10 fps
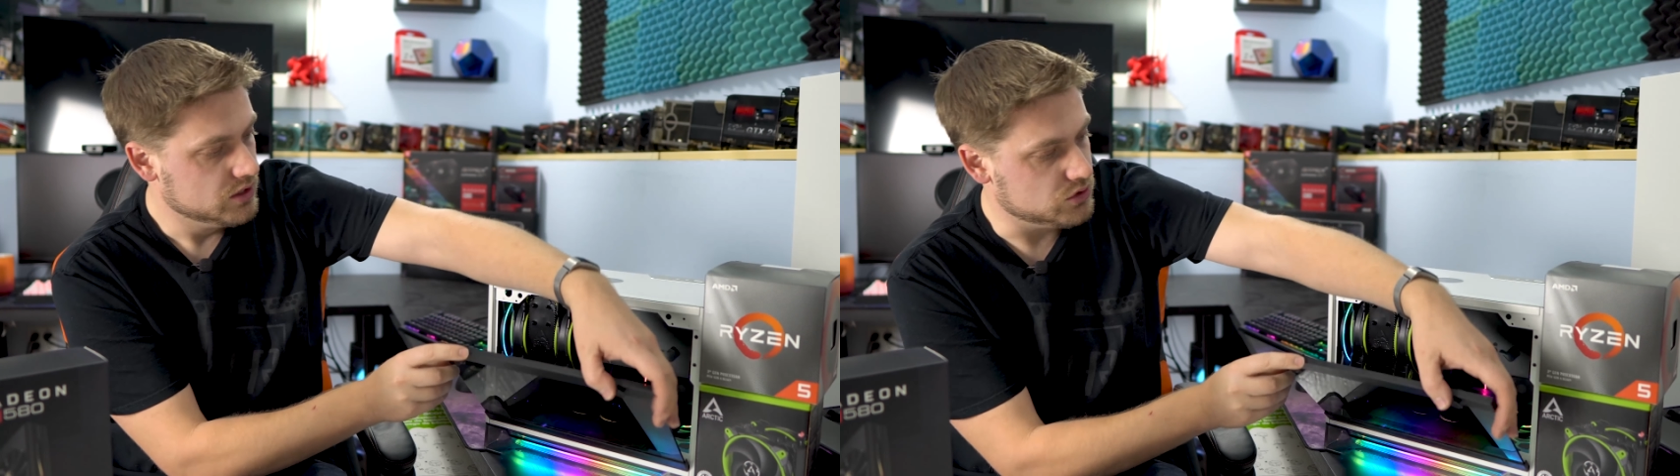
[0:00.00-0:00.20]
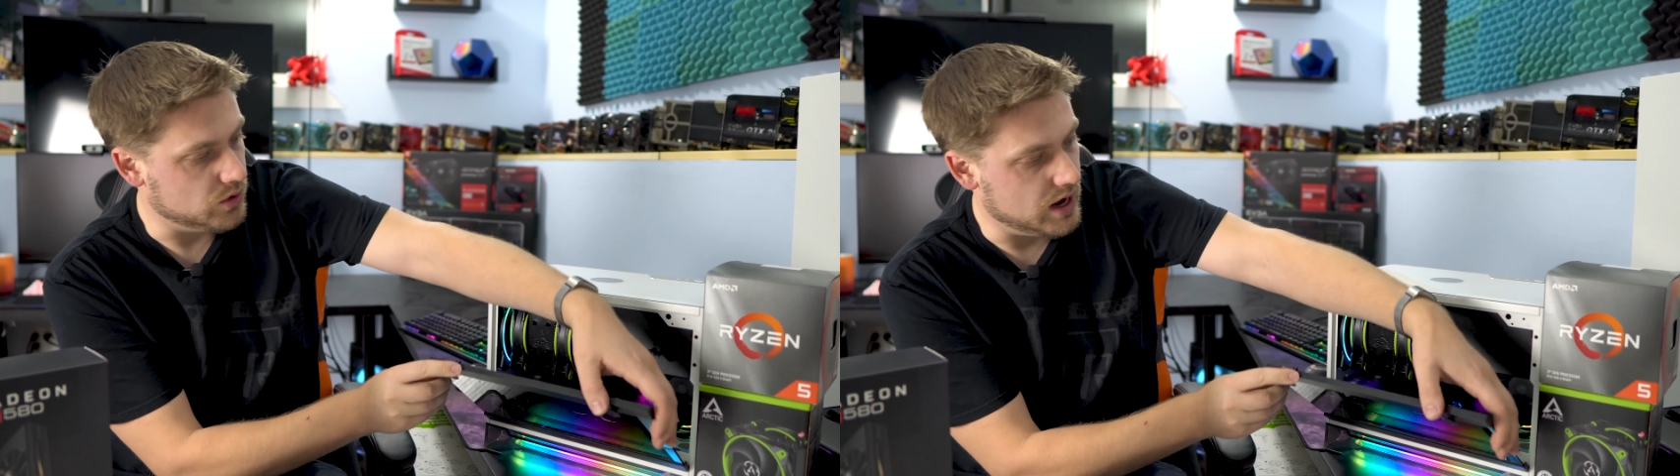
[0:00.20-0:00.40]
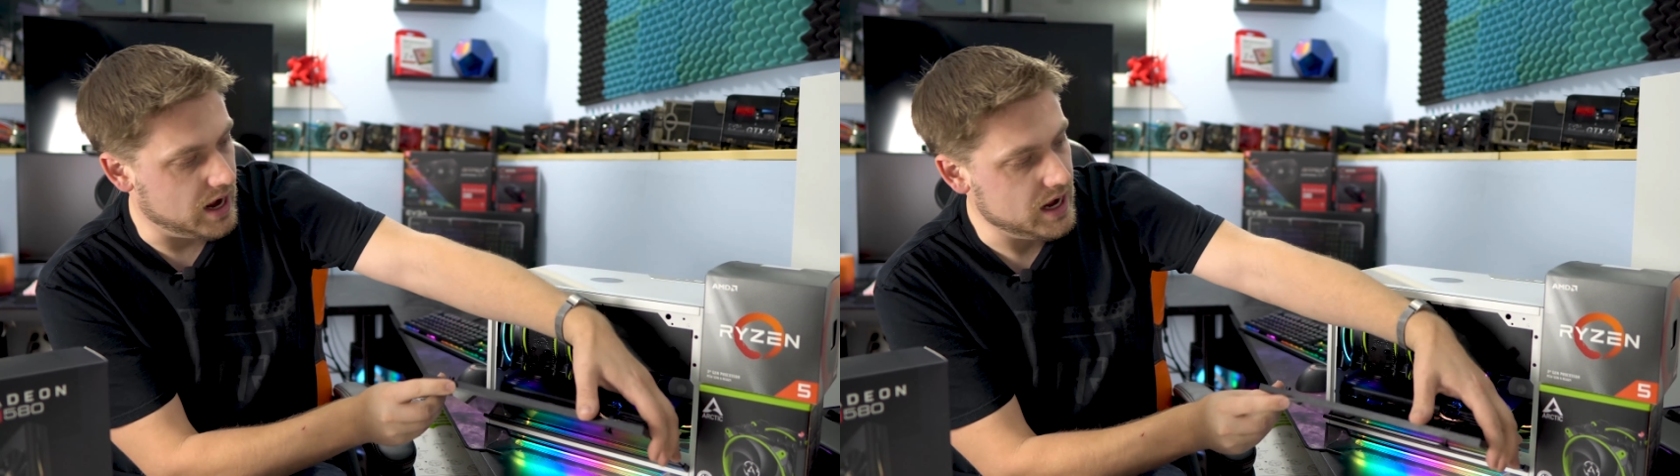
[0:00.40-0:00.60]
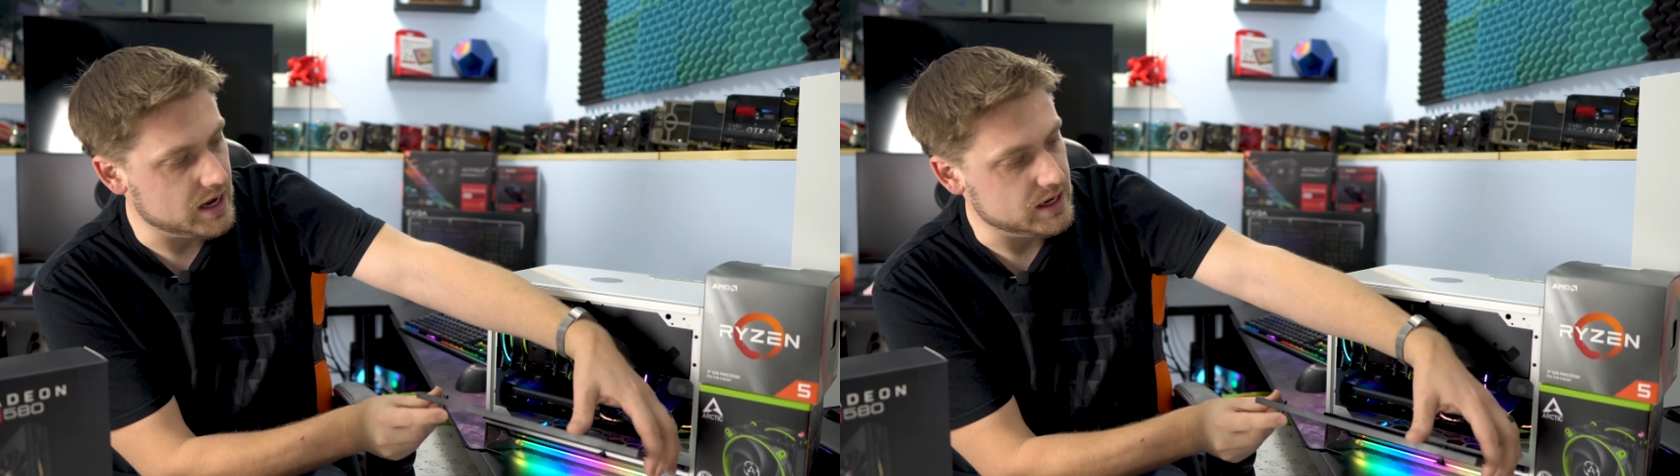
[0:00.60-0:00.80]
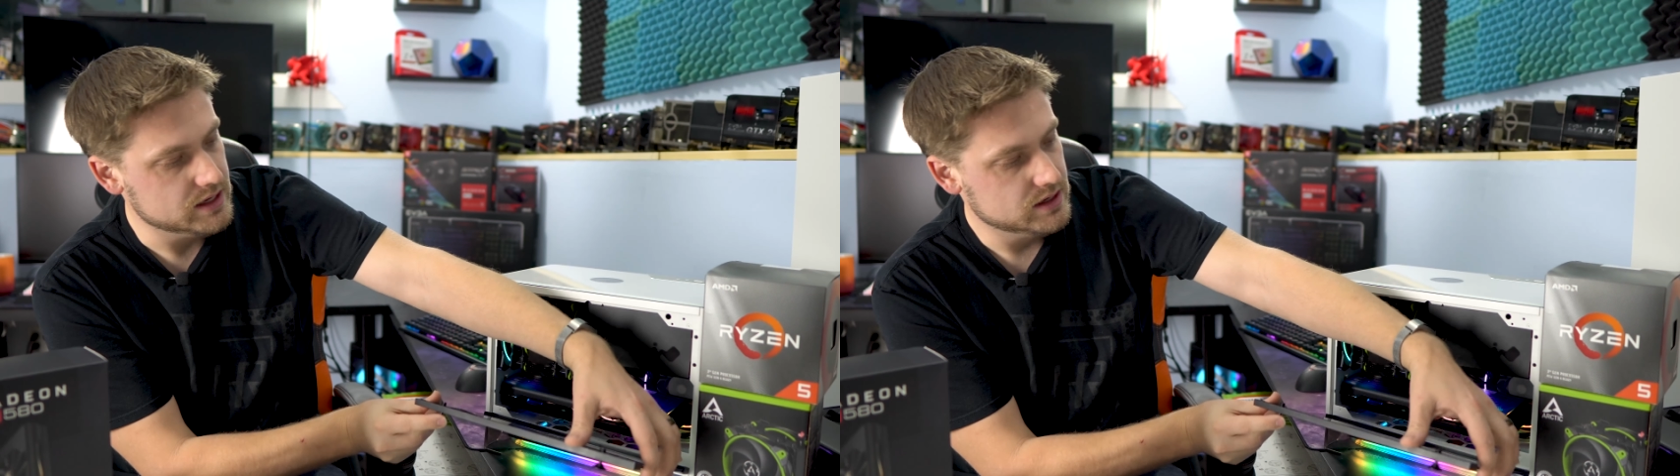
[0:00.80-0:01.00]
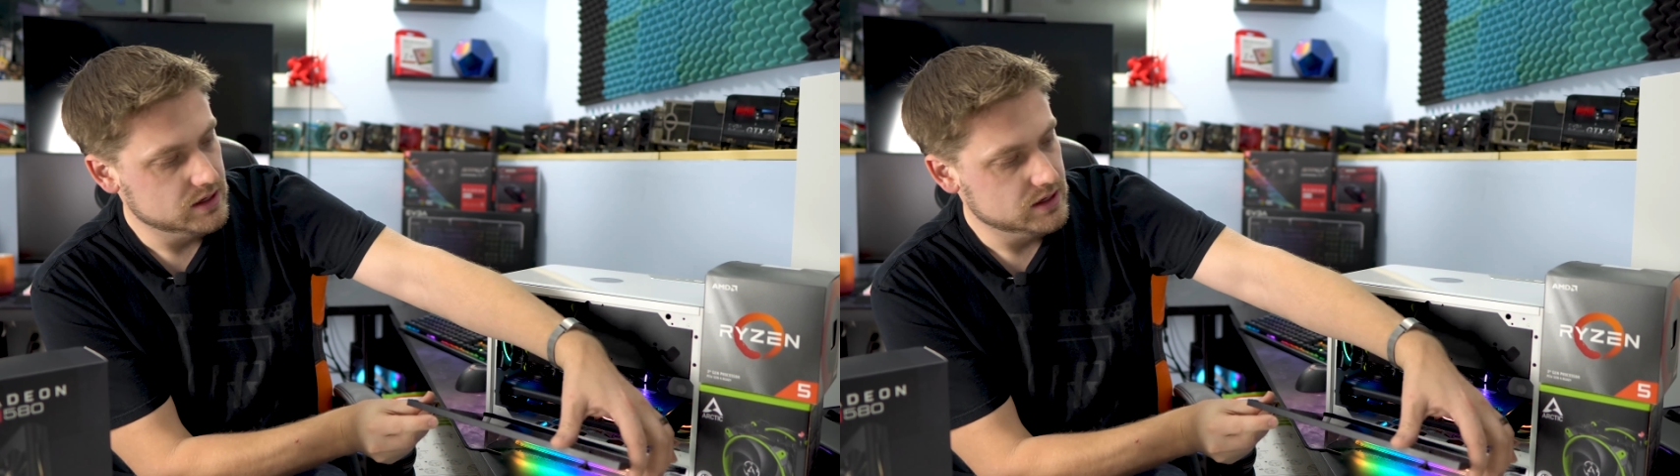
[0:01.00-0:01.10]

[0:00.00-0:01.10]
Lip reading: So I